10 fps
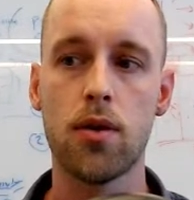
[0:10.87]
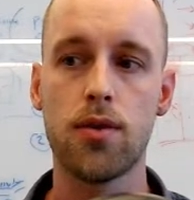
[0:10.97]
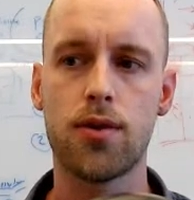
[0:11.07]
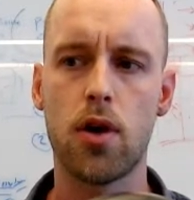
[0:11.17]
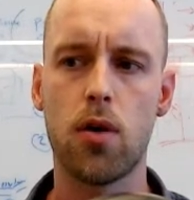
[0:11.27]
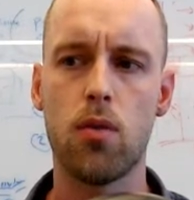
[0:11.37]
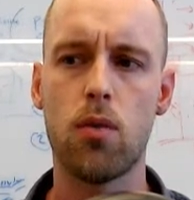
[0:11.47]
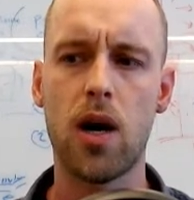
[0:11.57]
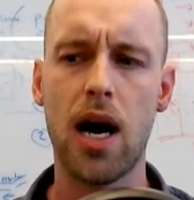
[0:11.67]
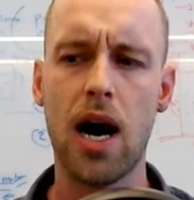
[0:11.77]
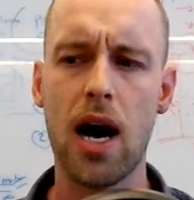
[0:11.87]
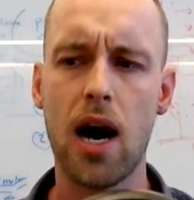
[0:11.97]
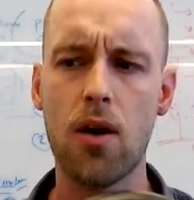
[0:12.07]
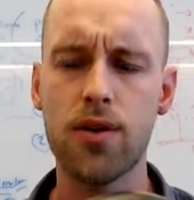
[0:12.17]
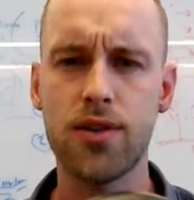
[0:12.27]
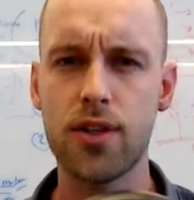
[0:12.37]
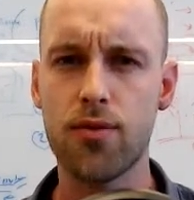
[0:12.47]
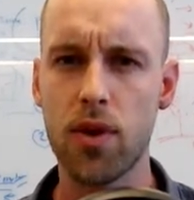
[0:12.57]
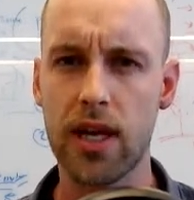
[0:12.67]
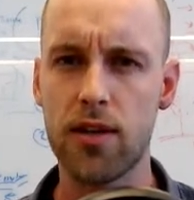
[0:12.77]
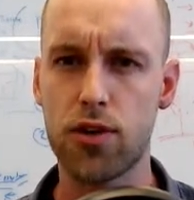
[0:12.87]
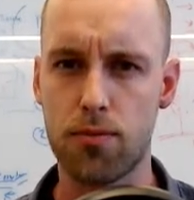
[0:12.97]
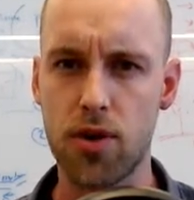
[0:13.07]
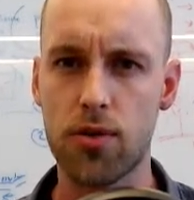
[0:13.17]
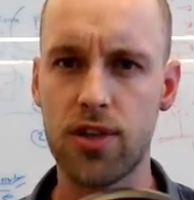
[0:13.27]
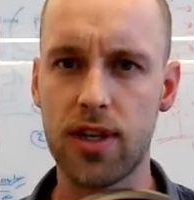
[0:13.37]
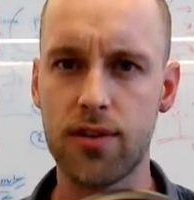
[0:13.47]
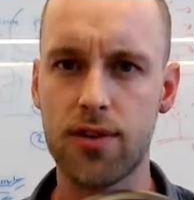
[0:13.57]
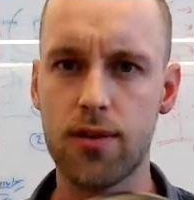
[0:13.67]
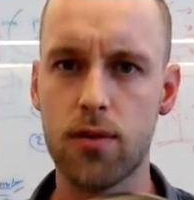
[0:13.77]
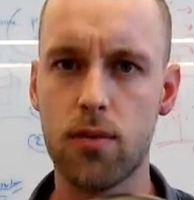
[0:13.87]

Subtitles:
So, how is this related to proteins?